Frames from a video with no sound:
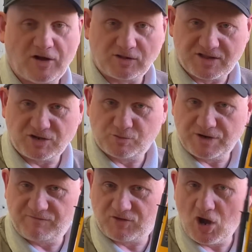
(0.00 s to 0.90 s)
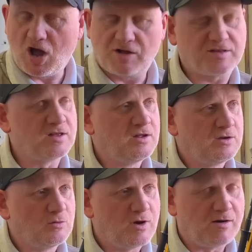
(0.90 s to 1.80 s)
voltage we've got.
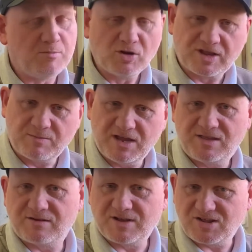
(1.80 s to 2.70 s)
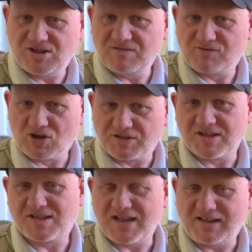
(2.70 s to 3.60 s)
Where a multimeter is, you've got to
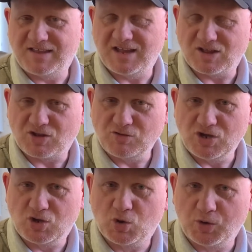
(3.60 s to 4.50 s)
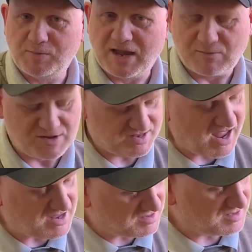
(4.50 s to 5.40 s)
set it so you could make
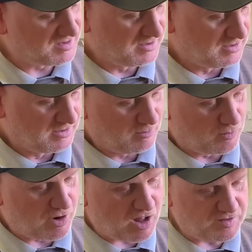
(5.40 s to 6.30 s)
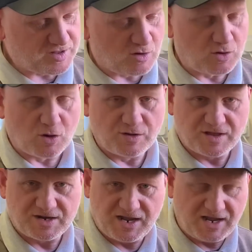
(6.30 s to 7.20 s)
mistakes. We're also going
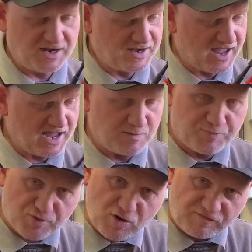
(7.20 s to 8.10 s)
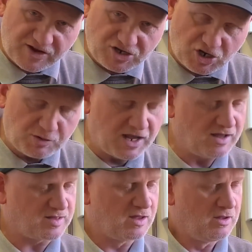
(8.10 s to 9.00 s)
to need a proving
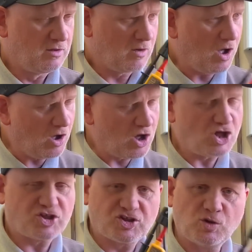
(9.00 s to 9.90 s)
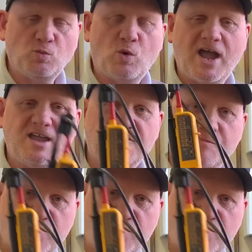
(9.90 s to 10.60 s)
unit or some way of